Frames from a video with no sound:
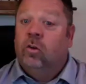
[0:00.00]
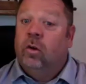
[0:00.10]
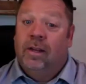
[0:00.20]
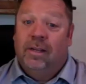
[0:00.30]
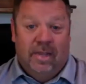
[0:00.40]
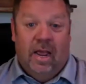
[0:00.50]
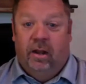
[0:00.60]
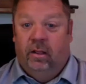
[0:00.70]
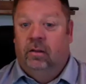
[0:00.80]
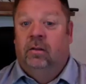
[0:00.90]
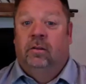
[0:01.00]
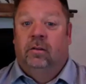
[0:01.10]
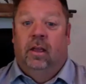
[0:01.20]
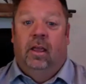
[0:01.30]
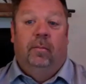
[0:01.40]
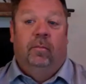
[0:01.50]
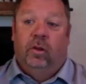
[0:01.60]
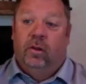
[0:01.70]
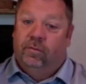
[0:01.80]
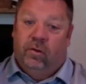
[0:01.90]
great data. Hey, I'm
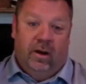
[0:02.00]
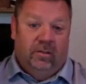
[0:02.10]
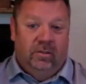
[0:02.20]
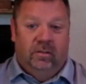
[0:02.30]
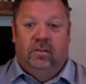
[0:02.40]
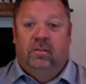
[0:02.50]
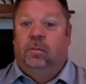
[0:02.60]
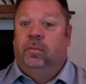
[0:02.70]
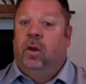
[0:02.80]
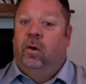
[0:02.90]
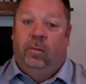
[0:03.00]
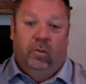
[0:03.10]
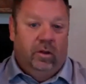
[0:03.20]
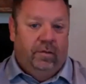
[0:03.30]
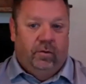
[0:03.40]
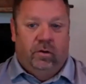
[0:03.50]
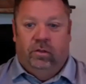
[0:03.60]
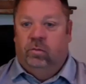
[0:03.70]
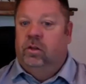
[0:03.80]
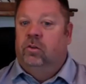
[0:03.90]
looking for a house in this zip code. I'm looking for a
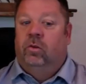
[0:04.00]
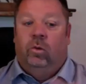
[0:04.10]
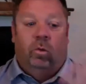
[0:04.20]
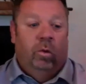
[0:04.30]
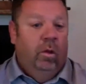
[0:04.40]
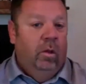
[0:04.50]
3-2,